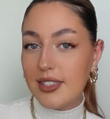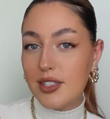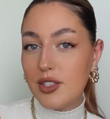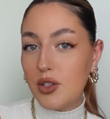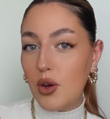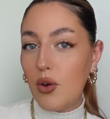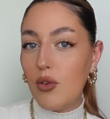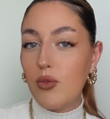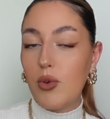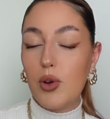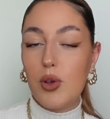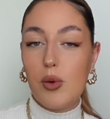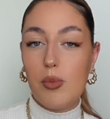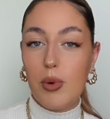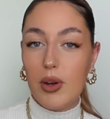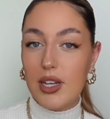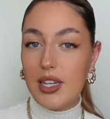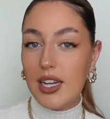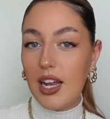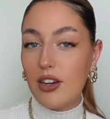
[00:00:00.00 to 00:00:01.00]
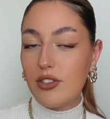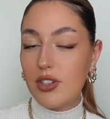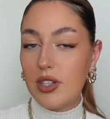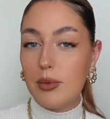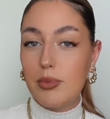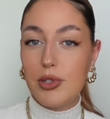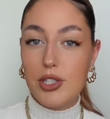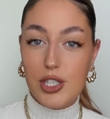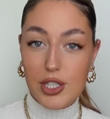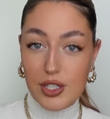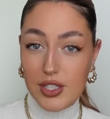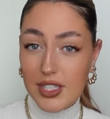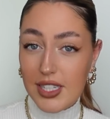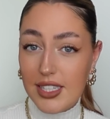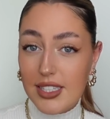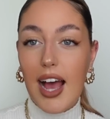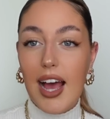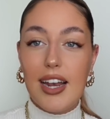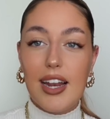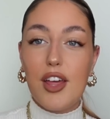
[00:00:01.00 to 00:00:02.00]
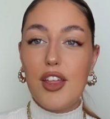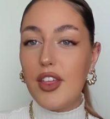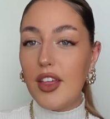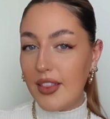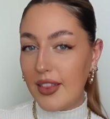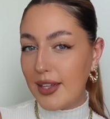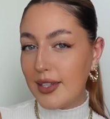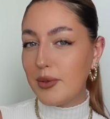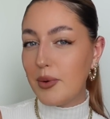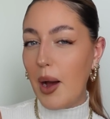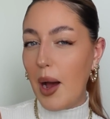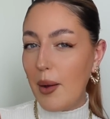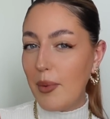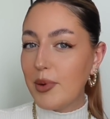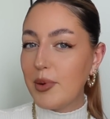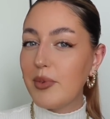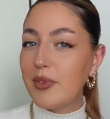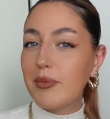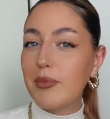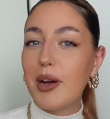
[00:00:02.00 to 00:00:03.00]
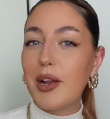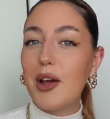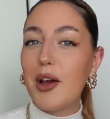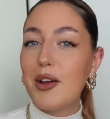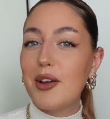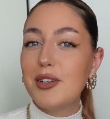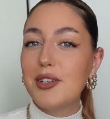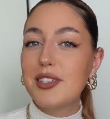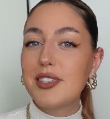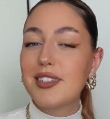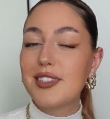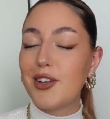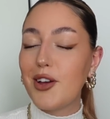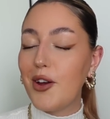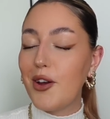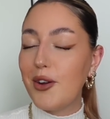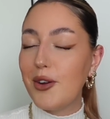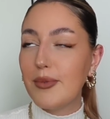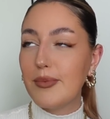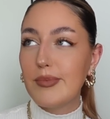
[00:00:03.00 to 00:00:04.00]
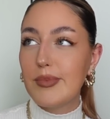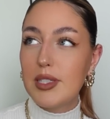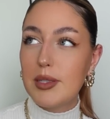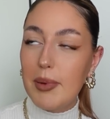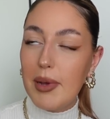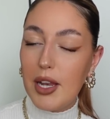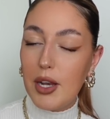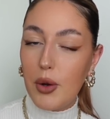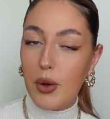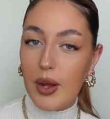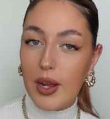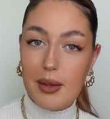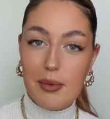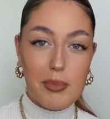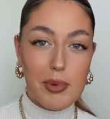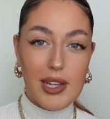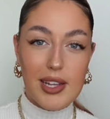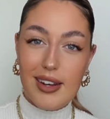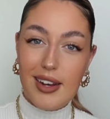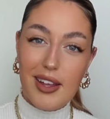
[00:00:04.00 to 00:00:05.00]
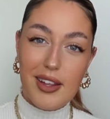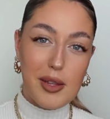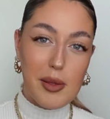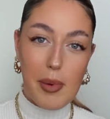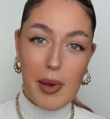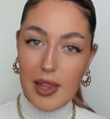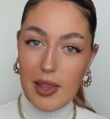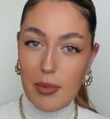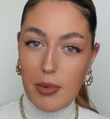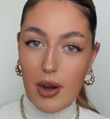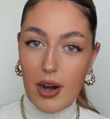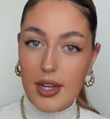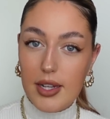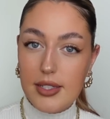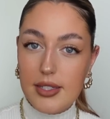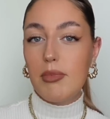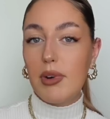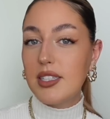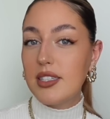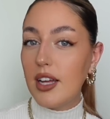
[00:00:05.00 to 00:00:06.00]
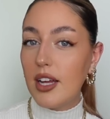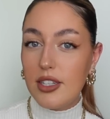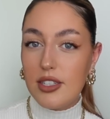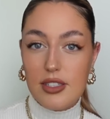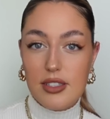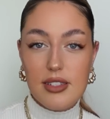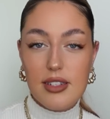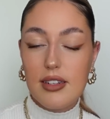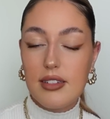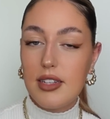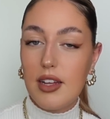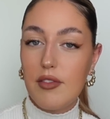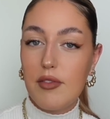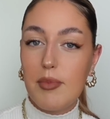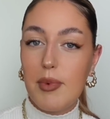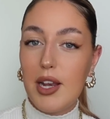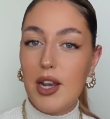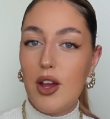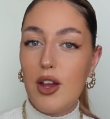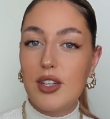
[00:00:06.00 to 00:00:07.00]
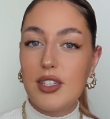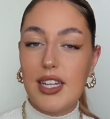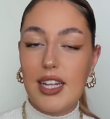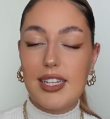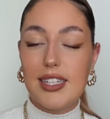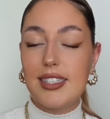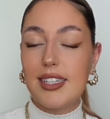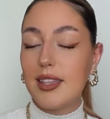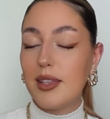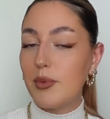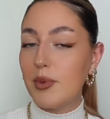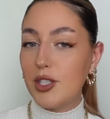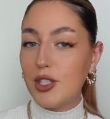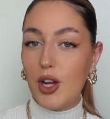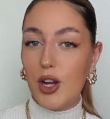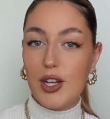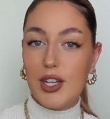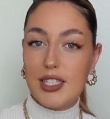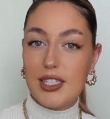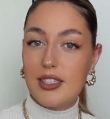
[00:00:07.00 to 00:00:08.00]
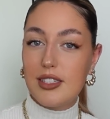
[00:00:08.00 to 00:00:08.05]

dissolve what your body naturally produces. And I think that's what happened with my nose. So it's a bit annoying, but you know, you pay the price. My surgeons looked over my nose and he said that we don't need